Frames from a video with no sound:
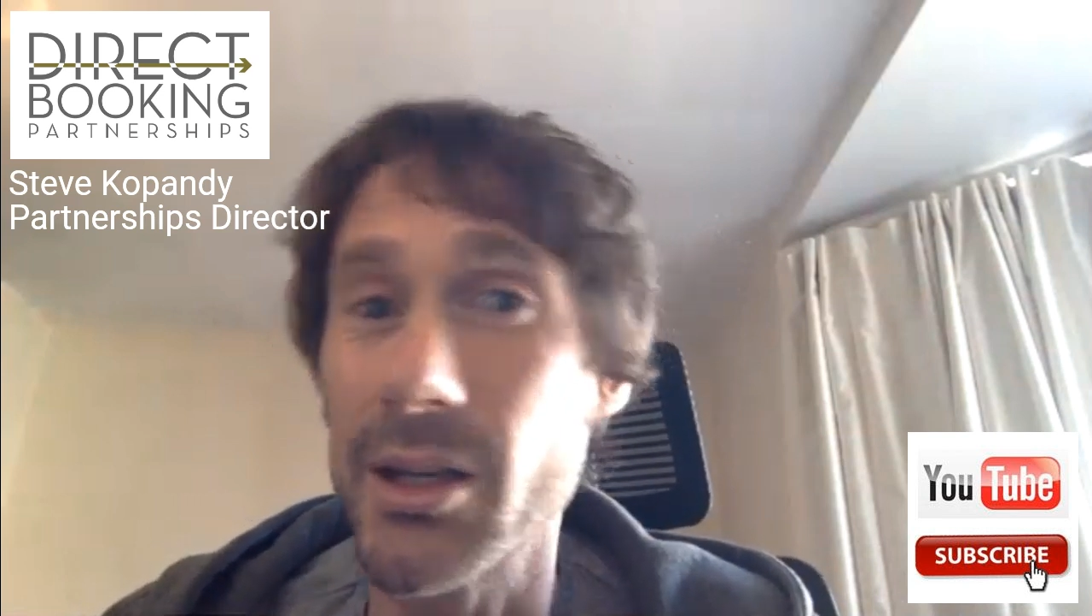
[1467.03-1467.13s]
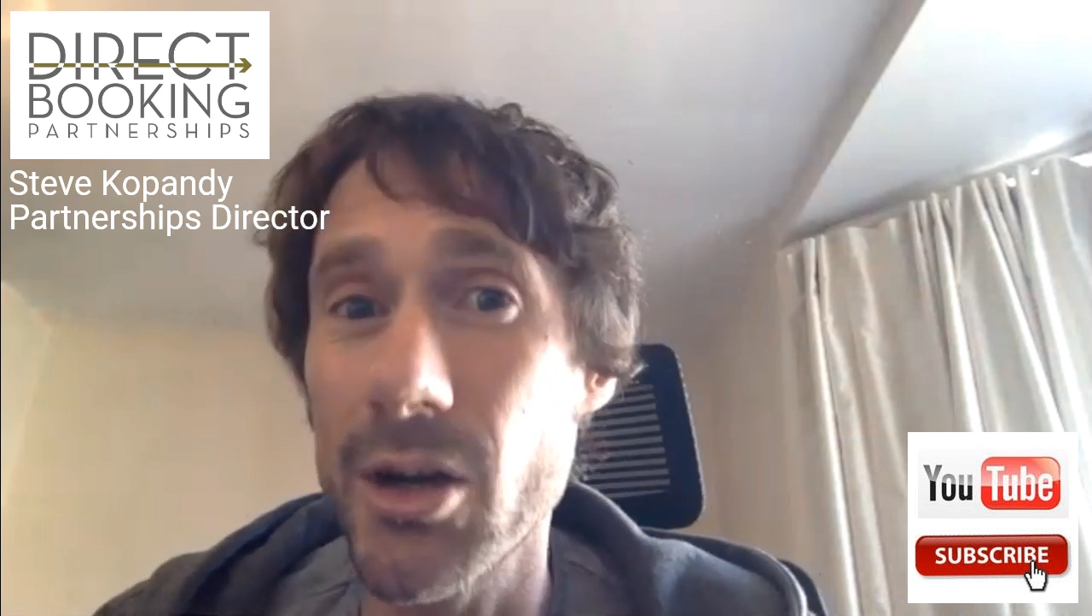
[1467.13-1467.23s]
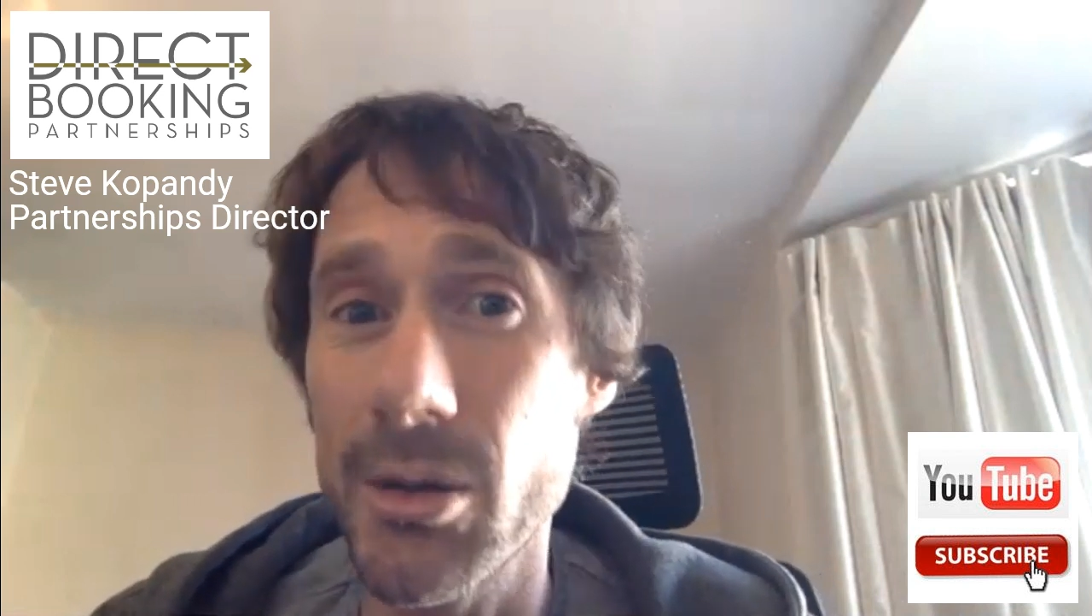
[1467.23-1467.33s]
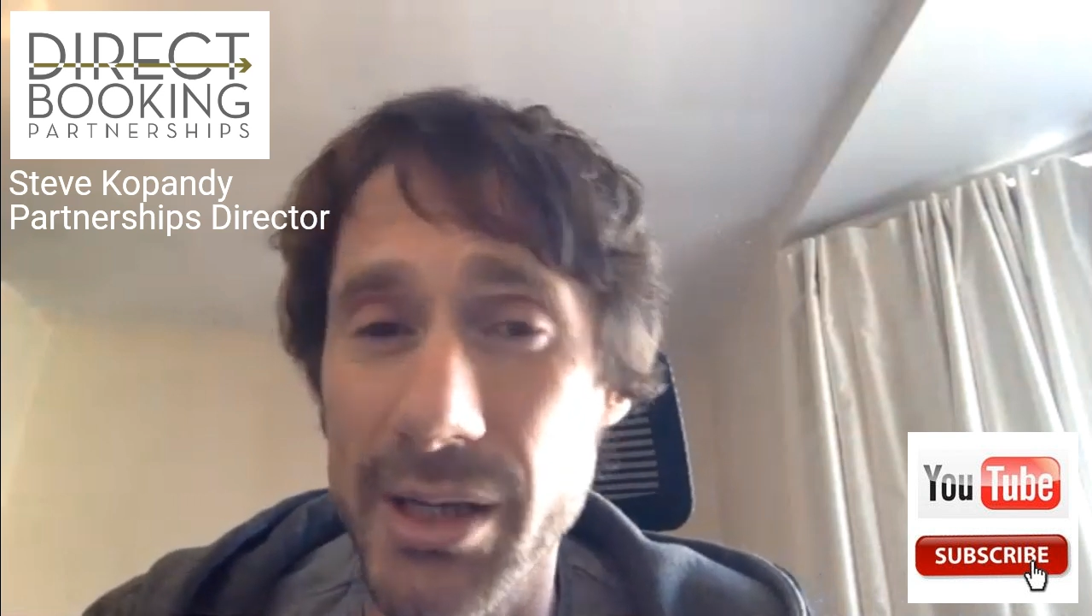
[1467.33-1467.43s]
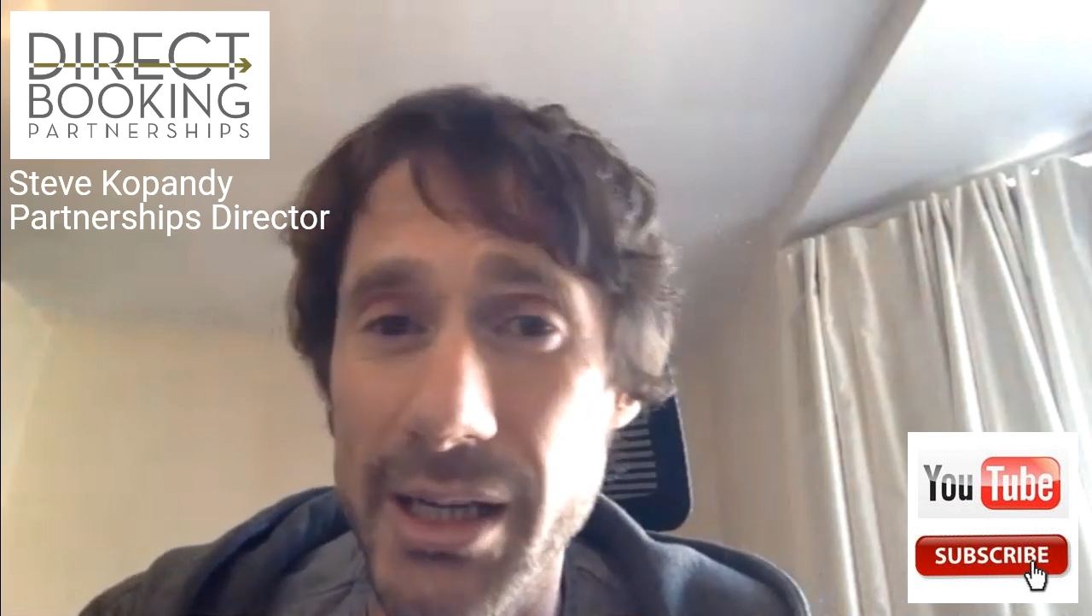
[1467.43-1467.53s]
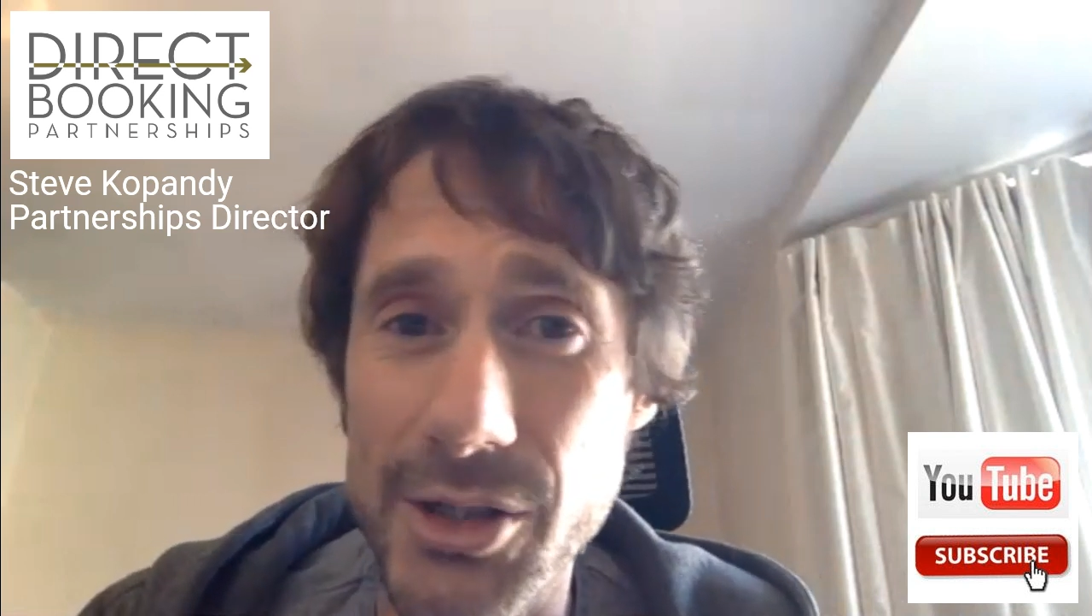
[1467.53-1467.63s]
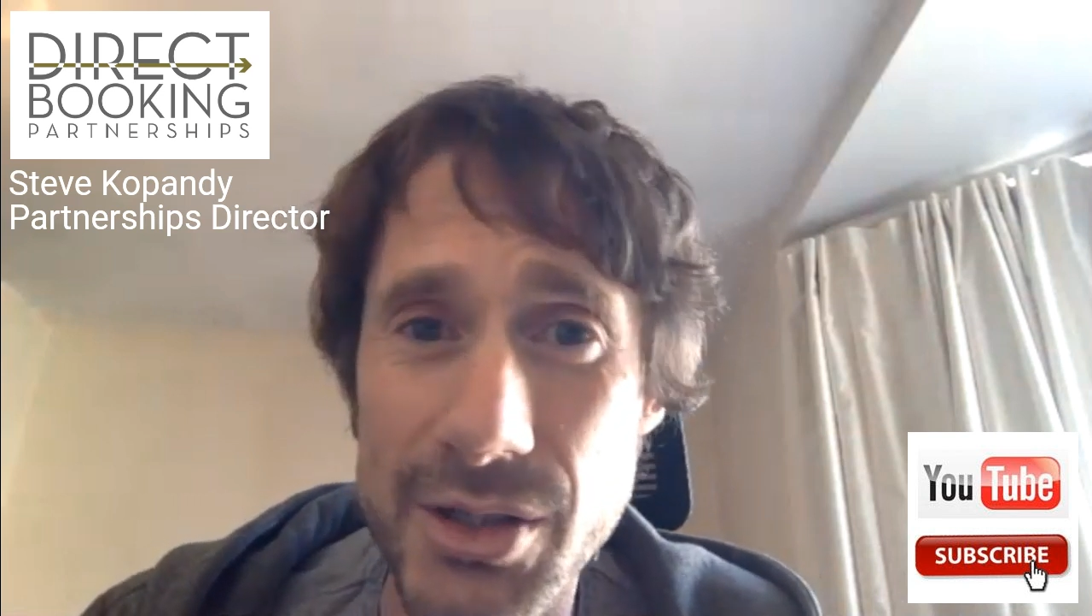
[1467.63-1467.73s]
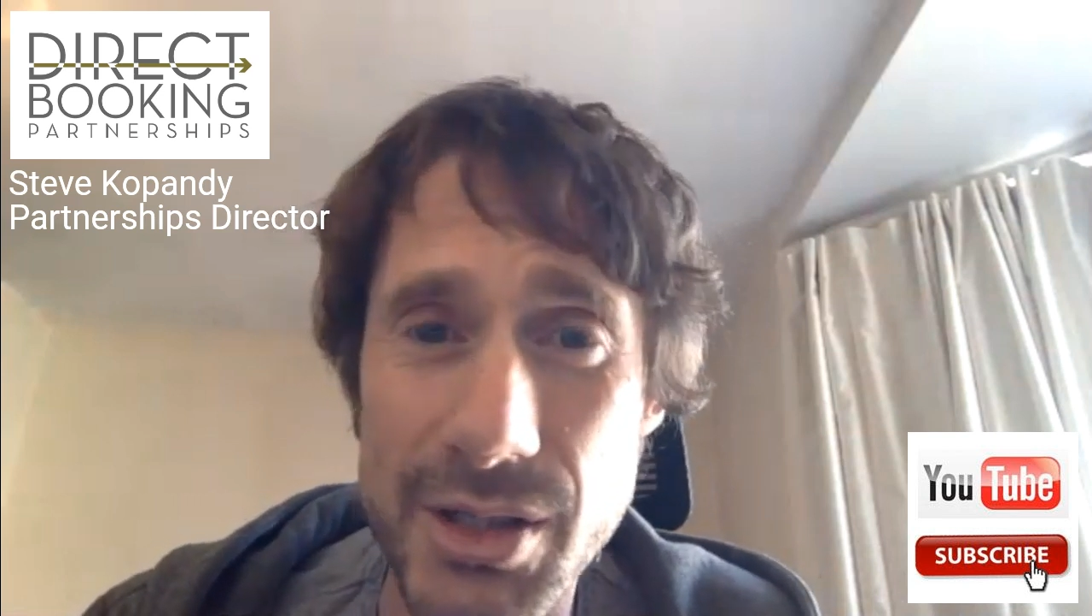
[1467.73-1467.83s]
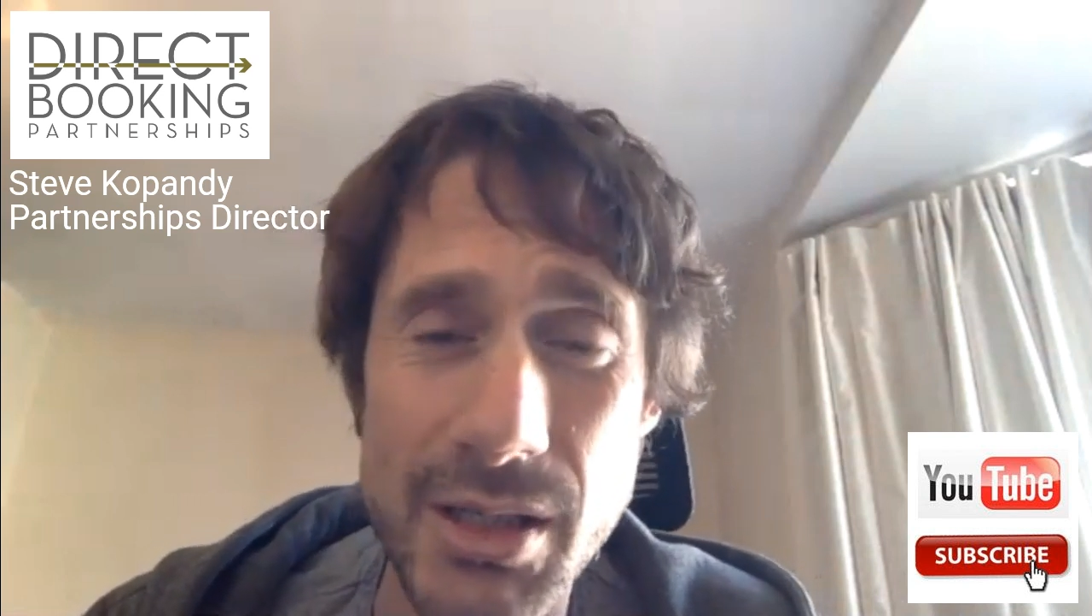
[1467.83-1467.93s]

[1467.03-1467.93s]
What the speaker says: accommodations